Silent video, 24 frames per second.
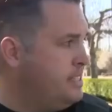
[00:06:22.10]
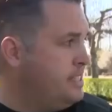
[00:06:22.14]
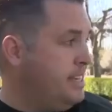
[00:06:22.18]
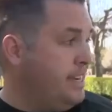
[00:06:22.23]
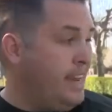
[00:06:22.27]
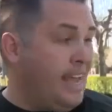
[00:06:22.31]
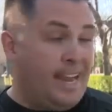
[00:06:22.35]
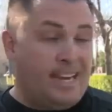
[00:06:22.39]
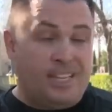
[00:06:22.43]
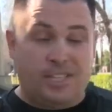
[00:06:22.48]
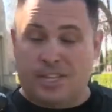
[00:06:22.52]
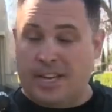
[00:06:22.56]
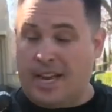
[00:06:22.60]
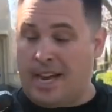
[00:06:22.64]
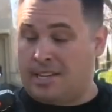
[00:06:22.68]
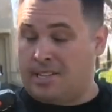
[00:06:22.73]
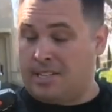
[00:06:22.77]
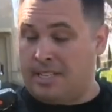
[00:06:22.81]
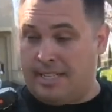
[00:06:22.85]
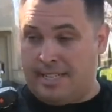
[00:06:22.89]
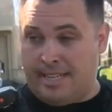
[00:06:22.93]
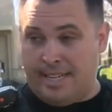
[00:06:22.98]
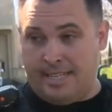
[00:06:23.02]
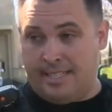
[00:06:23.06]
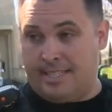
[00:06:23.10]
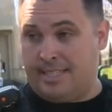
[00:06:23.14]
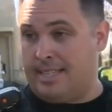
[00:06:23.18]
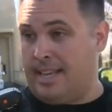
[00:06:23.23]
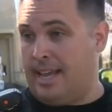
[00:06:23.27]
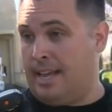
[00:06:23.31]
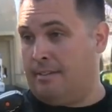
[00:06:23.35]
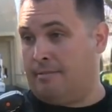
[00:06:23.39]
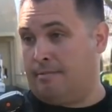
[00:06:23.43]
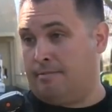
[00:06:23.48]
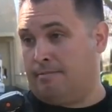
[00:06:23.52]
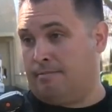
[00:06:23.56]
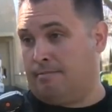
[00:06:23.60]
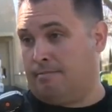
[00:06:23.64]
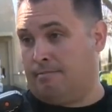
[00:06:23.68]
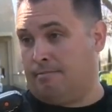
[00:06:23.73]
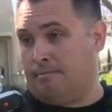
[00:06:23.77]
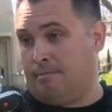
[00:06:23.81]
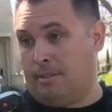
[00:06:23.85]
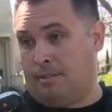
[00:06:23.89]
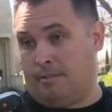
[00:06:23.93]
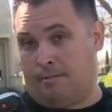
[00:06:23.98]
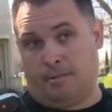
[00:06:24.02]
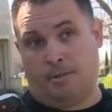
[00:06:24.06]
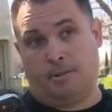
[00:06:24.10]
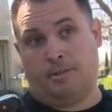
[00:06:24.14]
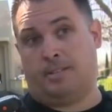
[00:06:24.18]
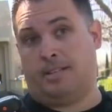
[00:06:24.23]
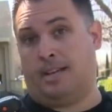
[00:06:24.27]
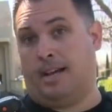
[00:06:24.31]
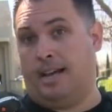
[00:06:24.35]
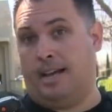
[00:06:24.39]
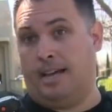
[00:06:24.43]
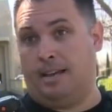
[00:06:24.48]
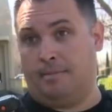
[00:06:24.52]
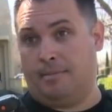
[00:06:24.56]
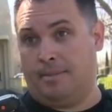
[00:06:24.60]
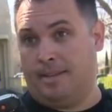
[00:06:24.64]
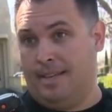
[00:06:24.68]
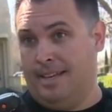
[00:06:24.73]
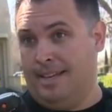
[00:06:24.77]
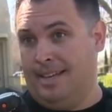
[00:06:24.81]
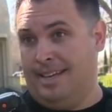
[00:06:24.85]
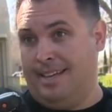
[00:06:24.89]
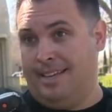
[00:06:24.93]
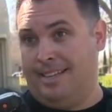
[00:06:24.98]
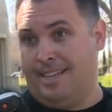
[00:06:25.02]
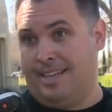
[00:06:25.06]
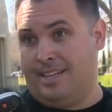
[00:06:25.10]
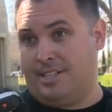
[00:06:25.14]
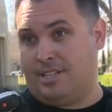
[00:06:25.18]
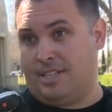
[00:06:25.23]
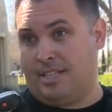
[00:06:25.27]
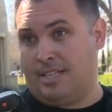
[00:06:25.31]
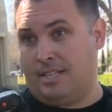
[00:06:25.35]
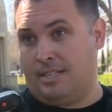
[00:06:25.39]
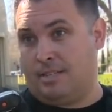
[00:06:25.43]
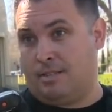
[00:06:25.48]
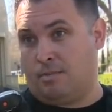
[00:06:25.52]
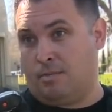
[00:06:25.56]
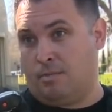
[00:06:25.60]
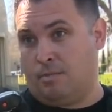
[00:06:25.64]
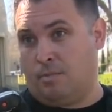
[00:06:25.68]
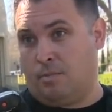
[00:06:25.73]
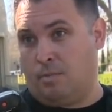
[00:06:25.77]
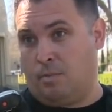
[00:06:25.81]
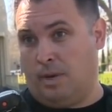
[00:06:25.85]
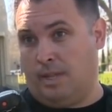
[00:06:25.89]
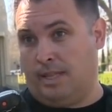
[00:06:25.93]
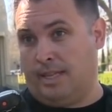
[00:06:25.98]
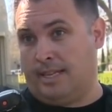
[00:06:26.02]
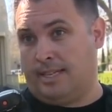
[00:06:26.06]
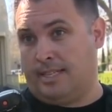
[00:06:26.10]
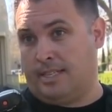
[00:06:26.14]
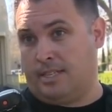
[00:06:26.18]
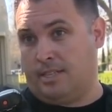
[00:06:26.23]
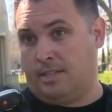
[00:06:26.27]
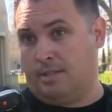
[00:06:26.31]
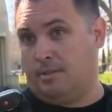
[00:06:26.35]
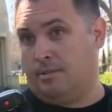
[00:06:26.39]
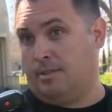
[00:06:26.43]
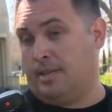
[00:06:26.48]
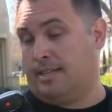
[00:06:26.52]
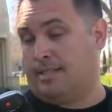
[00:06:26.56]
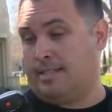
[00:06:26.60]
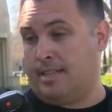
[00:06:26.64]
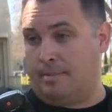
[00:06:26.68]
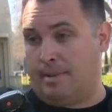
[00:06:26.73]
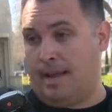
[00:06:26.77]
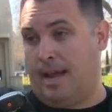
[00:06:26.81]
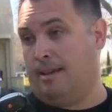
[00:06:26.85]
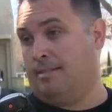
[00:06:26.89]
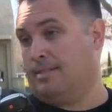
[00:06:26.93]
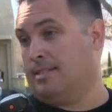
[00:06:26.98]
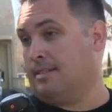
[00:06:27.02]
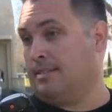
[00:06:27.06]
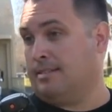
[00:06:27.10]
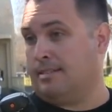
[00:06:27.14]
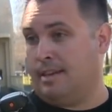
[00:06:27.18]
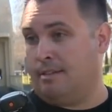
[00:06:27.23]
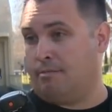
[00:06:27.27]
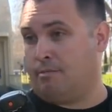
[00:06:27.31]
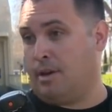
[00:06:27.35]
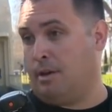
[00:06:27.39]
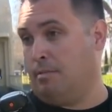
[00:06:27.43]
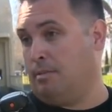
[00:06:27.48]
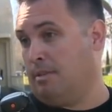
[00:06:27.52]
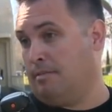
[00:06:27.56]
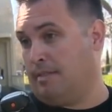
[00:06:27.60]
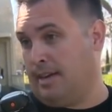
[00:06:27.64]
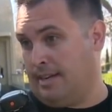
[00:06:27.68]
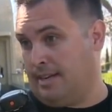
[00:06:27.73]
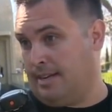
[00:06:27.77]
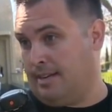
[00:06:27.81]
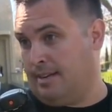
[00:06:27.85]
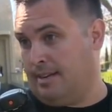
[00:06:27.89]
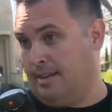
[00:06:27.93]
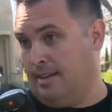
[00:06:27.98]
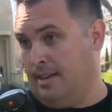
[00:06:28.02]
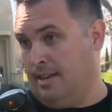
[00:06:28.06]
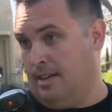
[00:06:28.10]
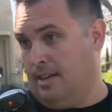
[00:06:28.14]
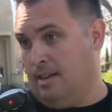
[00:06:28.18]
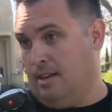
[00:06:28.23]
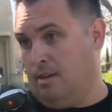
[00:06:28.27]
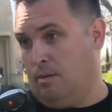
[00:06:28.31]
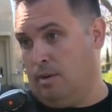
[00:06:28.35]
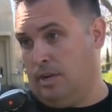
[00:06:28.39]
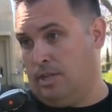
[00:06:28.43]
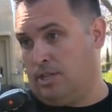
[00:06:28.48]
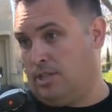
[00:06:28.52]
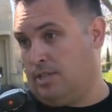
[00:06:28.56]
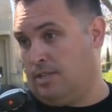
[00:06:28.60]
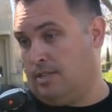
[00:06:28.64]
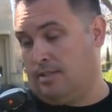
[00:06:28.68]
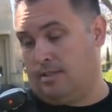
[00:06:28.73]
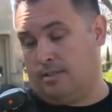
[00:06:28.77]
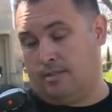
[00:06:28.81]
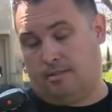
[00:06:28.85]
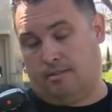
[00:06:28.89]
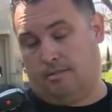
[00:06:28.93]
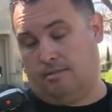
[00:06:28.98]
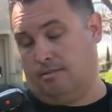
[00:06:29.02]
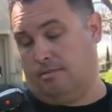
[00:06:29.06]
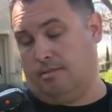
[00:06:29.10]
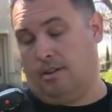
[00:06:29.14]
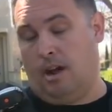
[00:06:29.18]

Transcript: Today, she actually did say for the first time that she's willing to accept housing if we're able to find it, which is